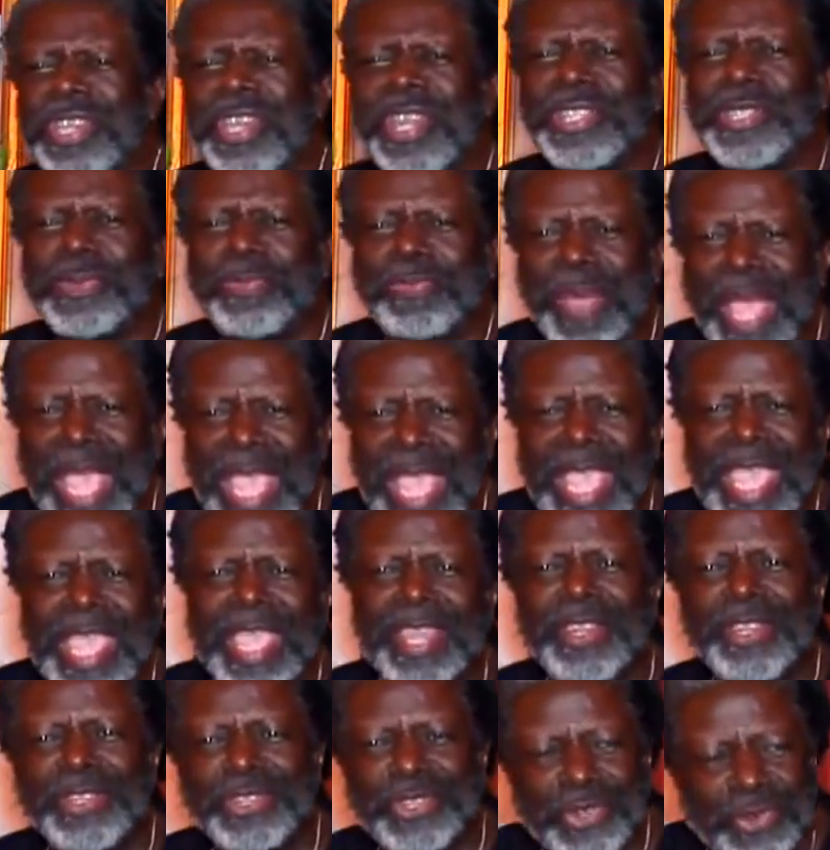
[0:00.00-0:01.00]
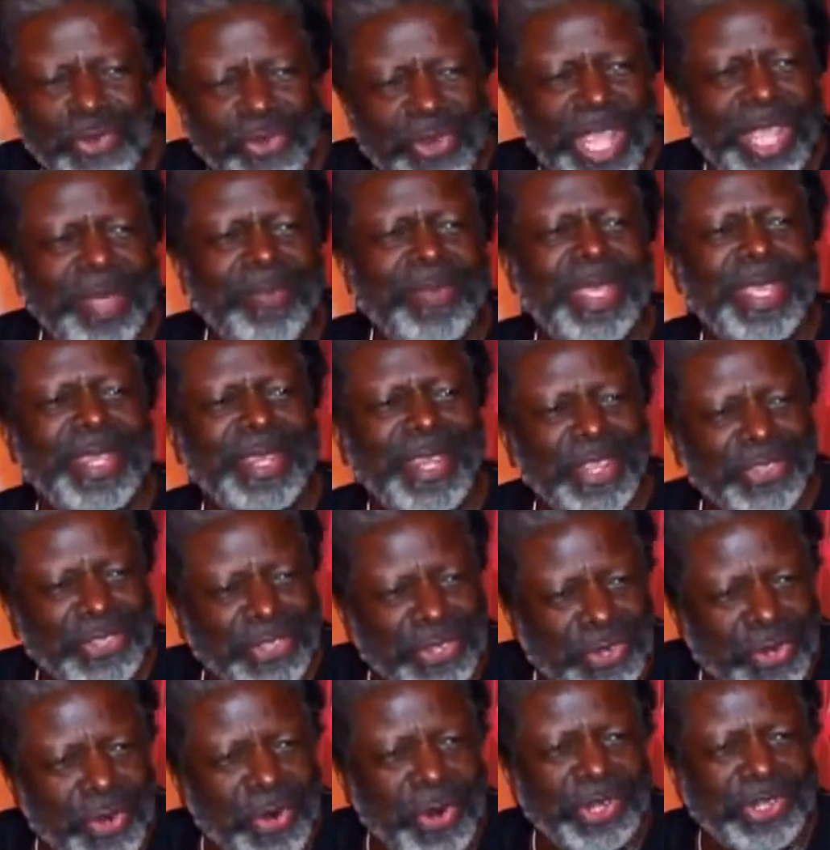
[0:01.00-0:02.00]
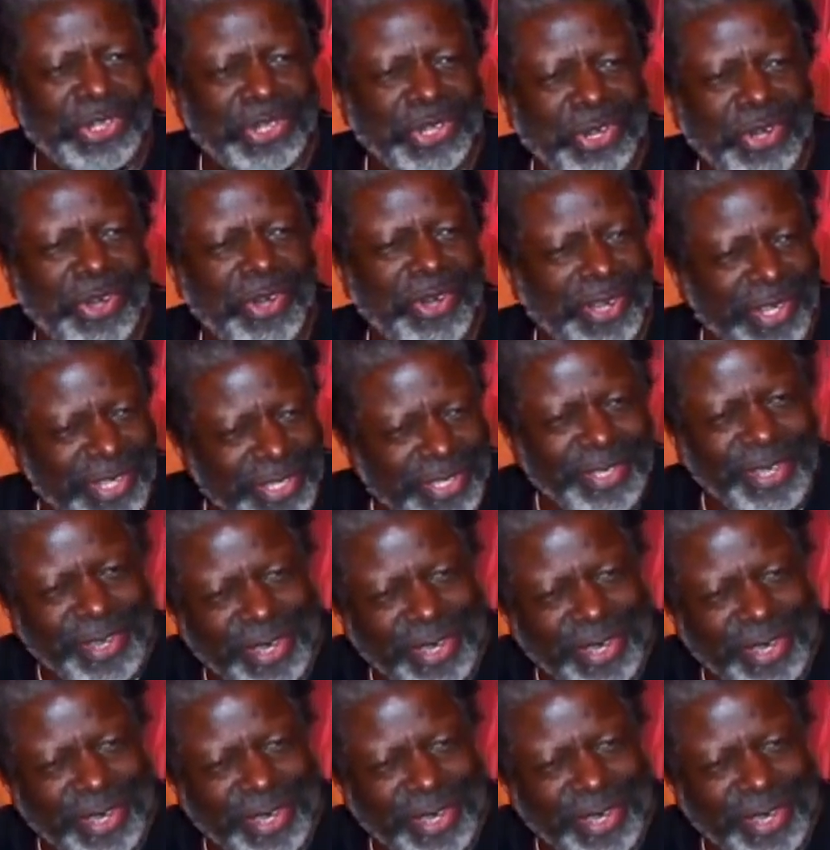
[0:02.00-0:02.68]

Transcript: there's pain and screaming, there's torture,